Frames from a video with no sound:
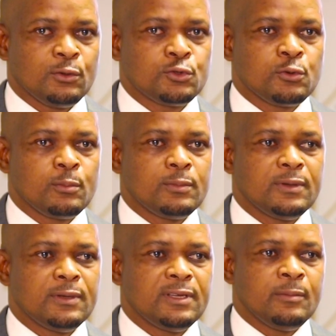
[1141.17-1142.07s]
also
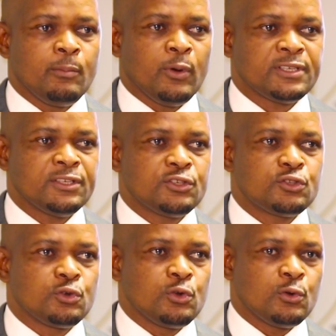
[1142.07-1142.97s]

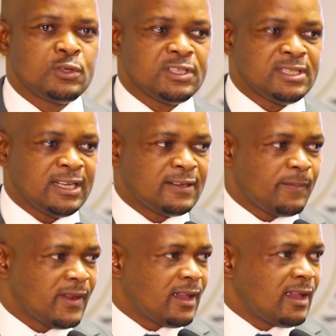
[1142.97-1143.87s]
important to note is that
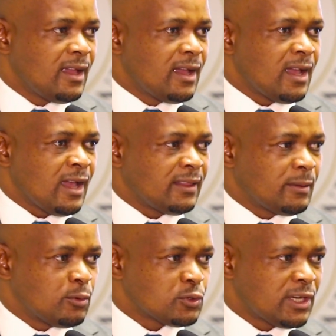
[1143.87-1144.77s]
the
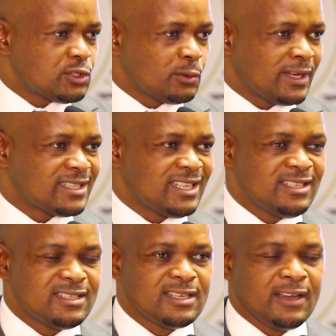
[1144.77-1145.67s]
Botswana Stock
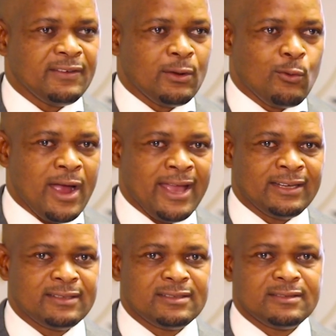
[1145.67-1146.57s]
Exchange have
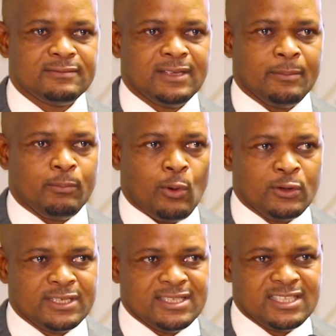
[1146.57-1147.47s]
acquired a
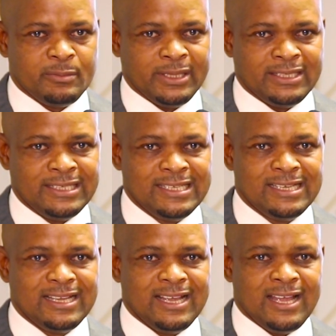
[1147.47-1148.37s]
plot in CBD,
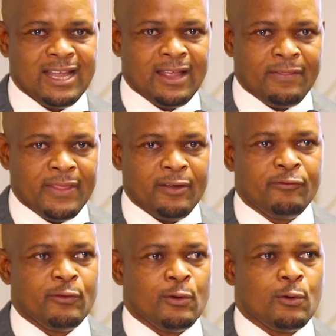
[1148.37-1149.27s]
and
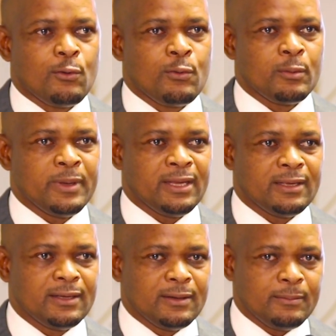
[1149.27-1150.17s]
therefore we'll be
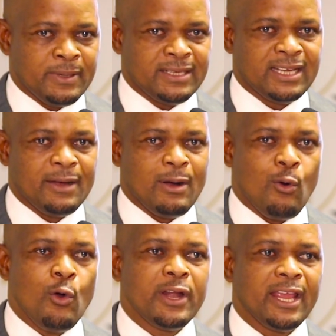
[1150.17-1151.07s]
building our
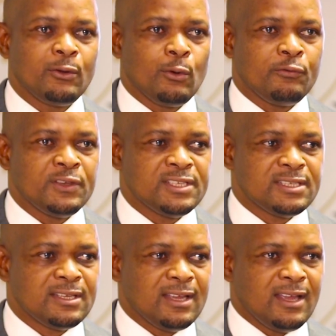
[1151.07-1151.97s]
own head office.